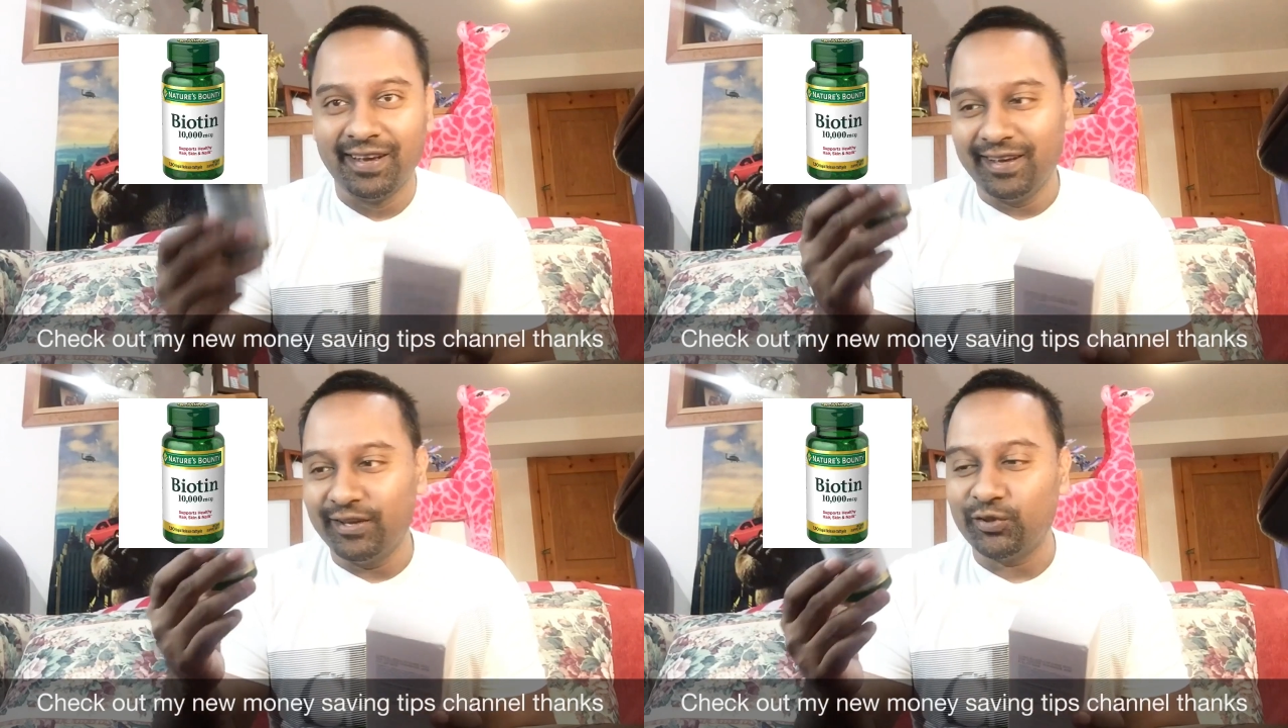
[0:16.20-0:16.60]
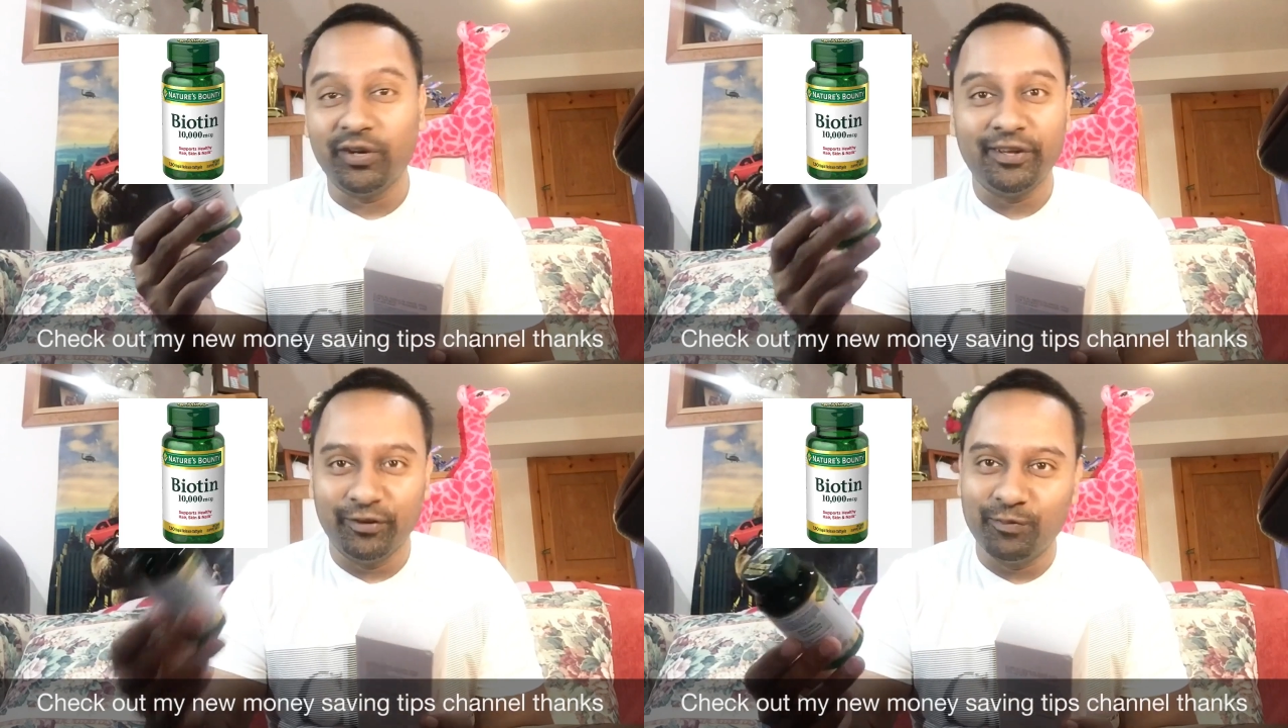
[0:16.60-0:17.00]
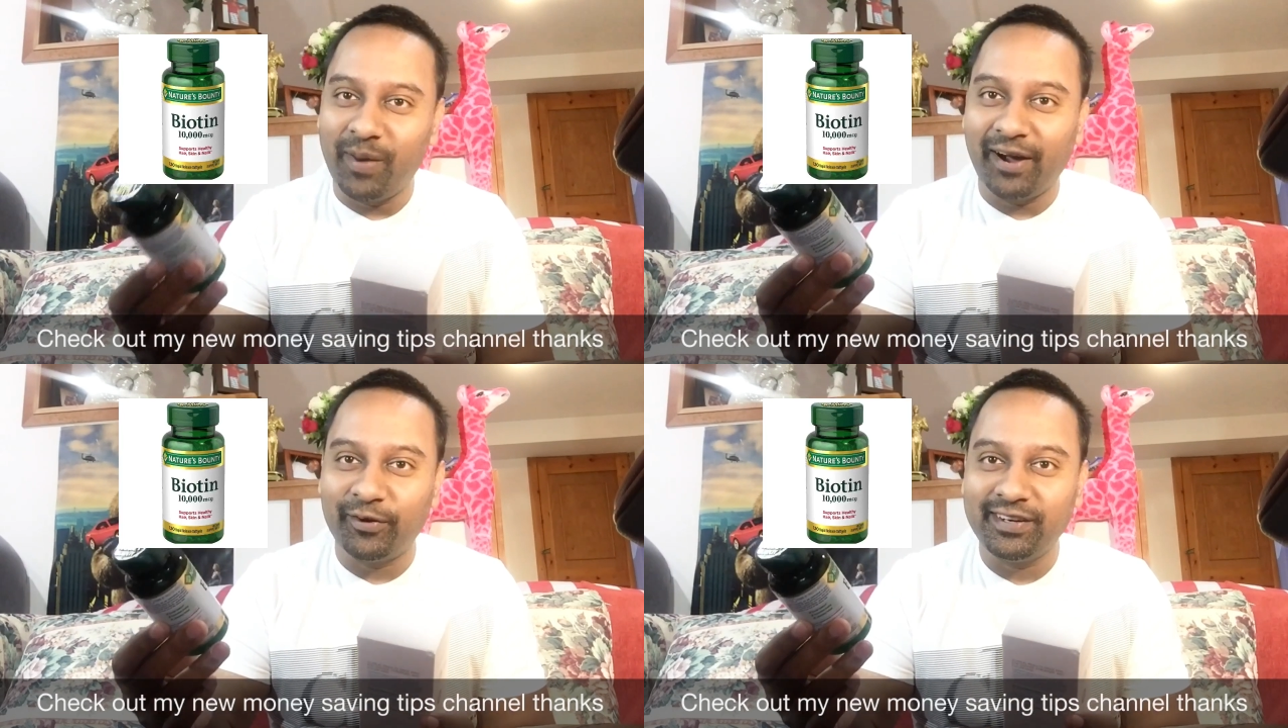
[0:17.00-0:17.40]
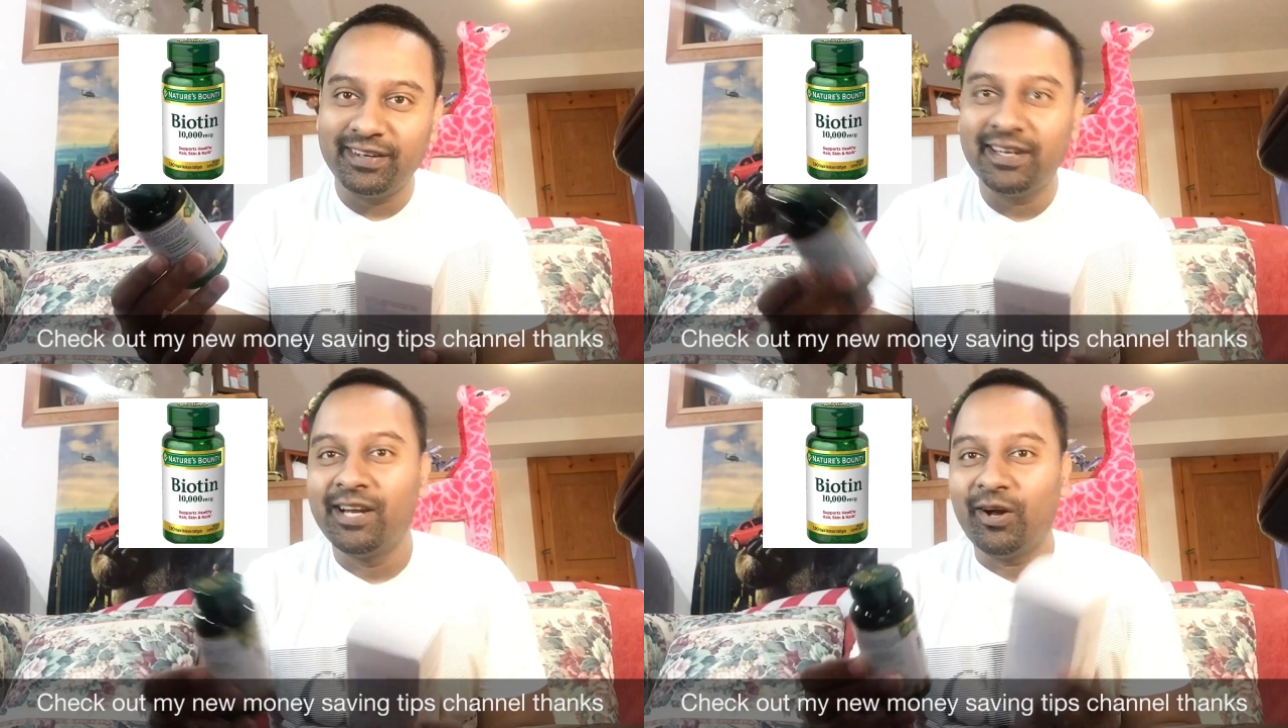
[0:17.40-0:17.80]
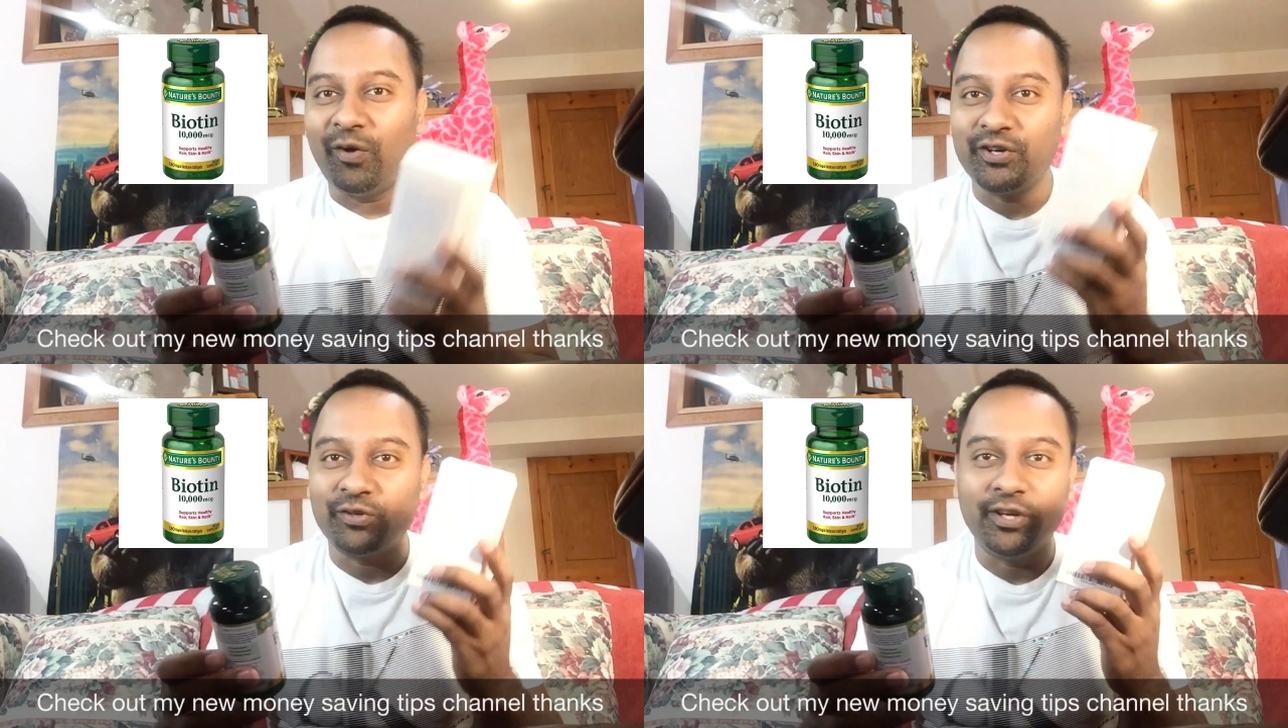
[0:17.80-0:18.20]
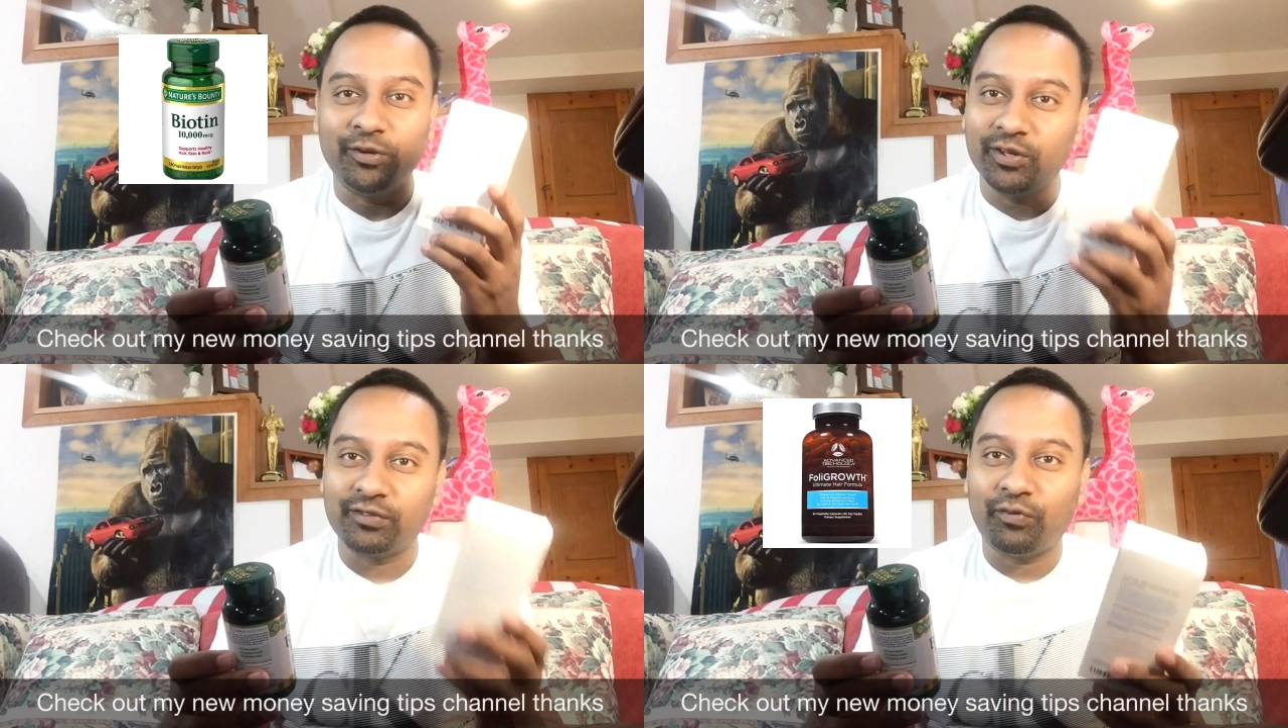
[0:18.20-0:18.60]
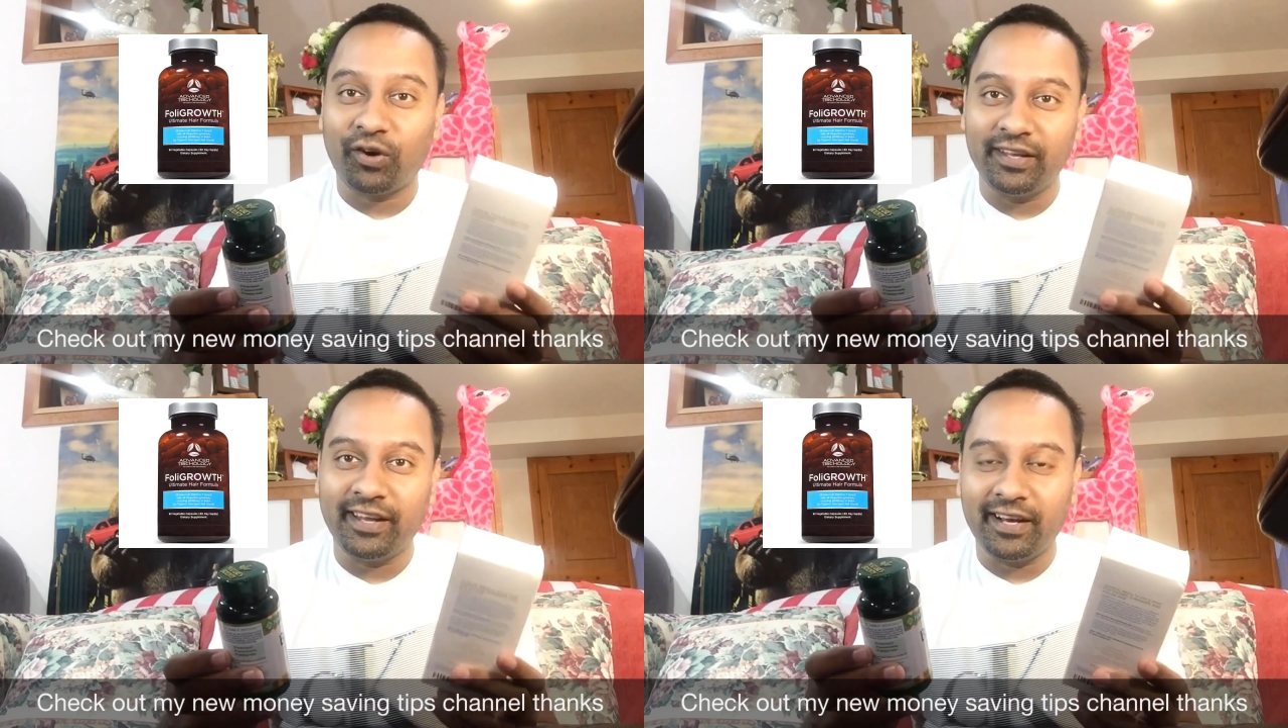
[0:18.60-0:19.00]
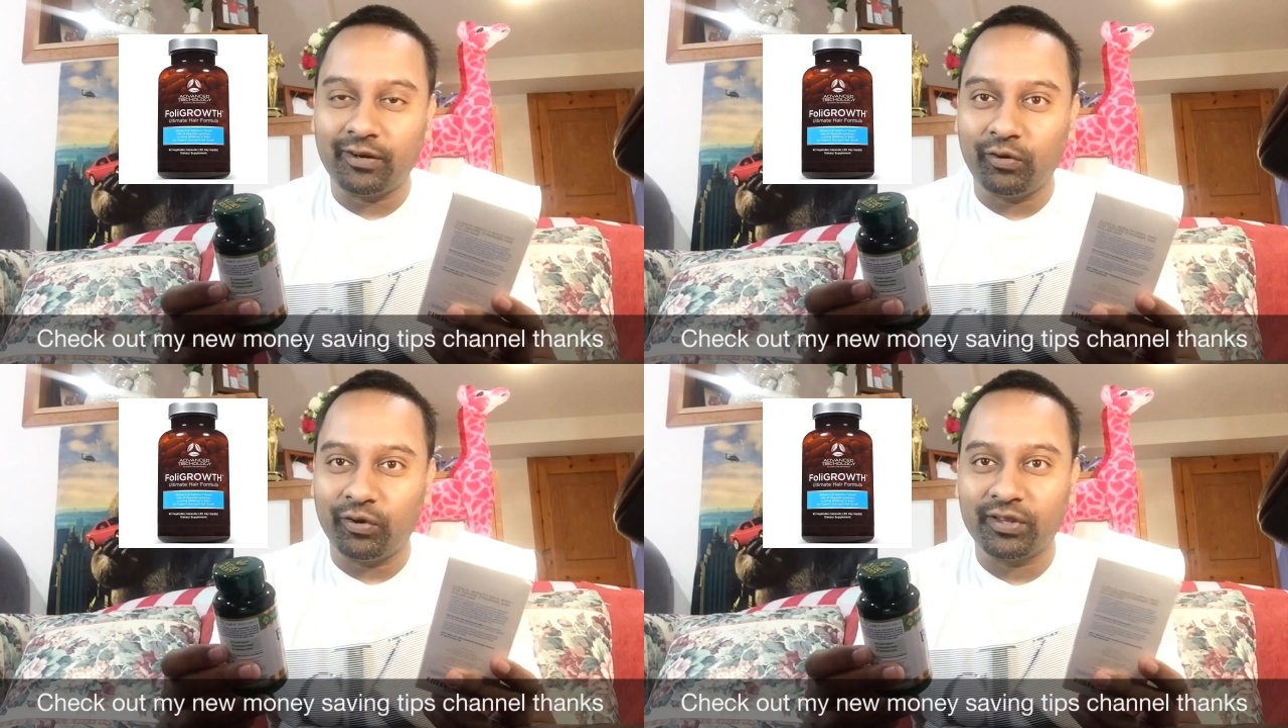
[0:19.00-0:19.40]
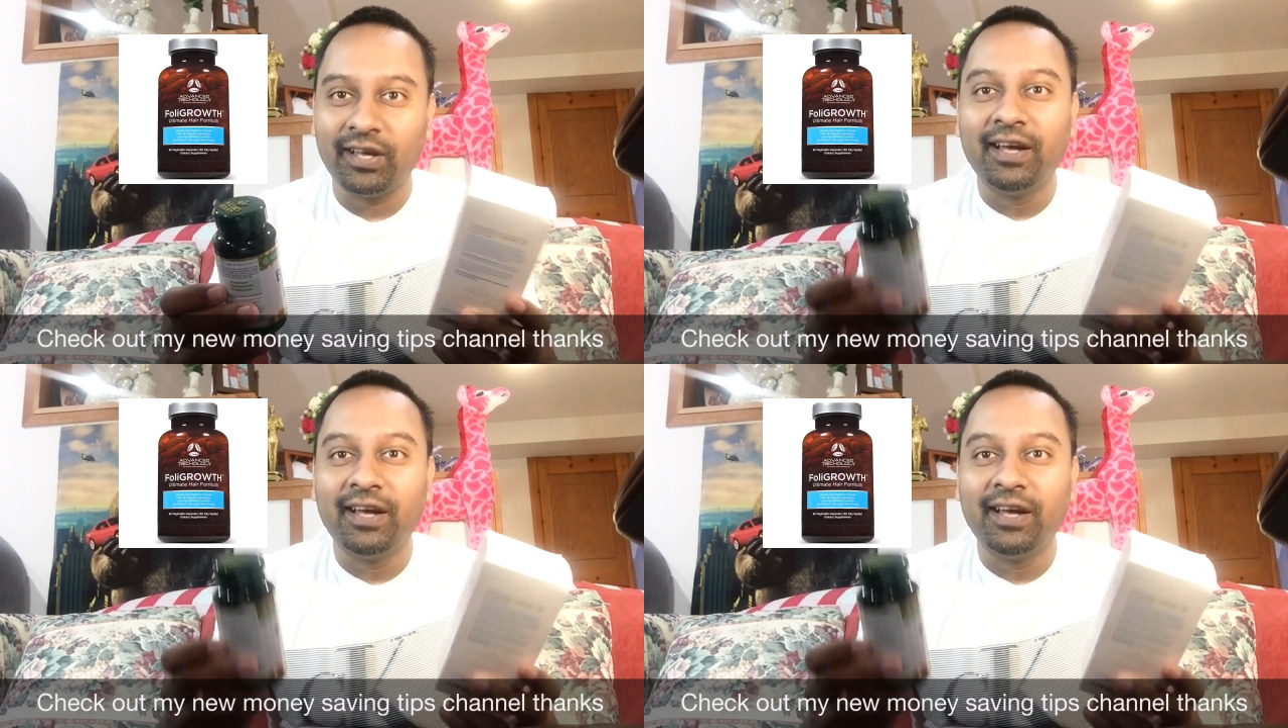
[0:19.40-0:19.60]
Should you use biotin or should you use Foli hair growth?